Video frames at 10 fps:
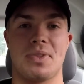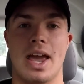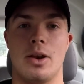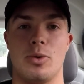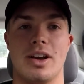
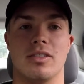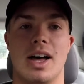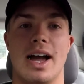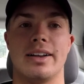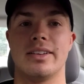and we have
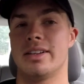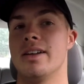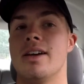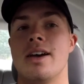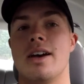legs,
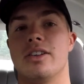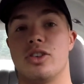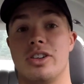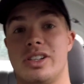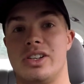so
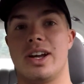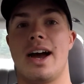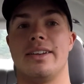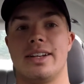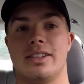I'll see you
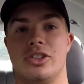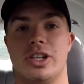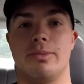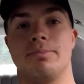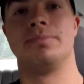guys at the gym.